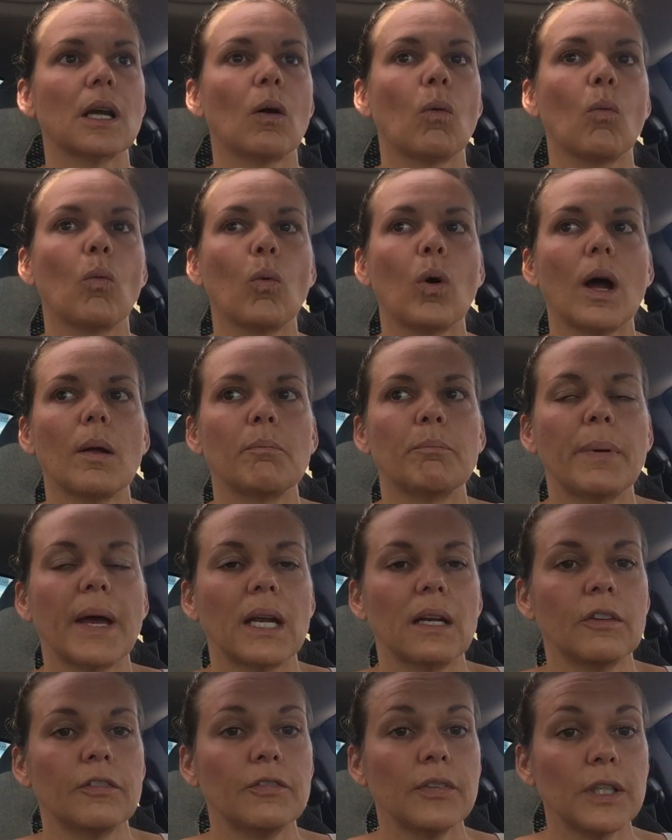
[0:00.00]
and what
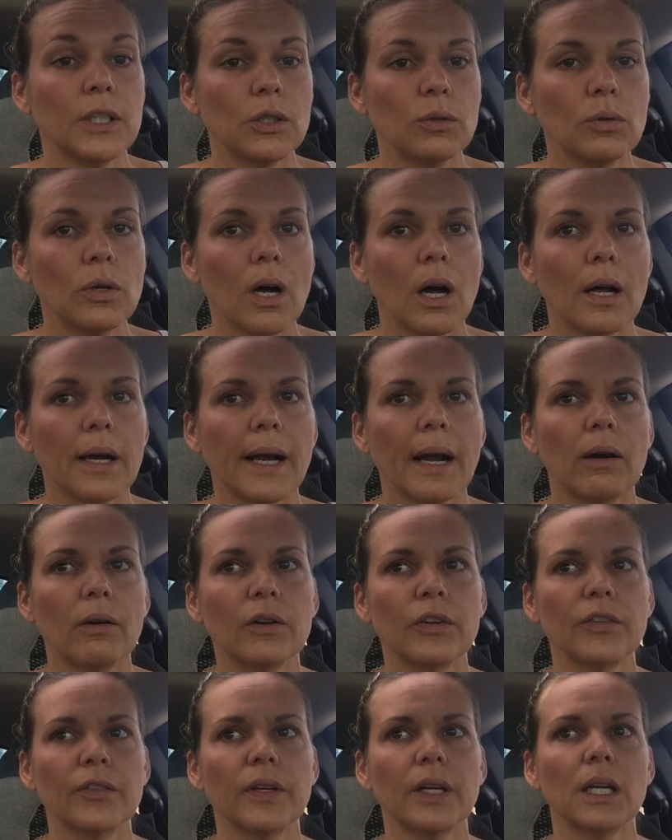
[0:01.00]
benefit you got
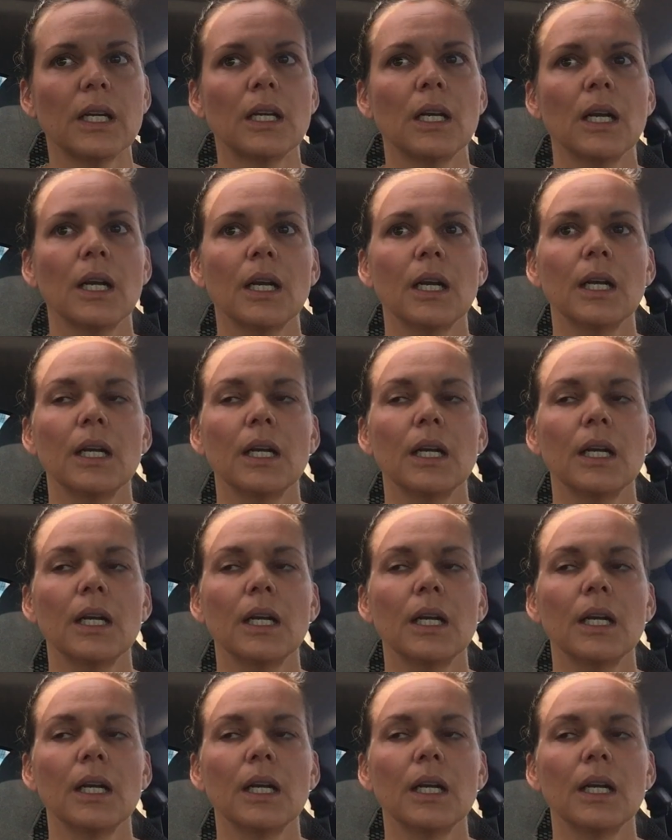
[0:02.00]
out of it,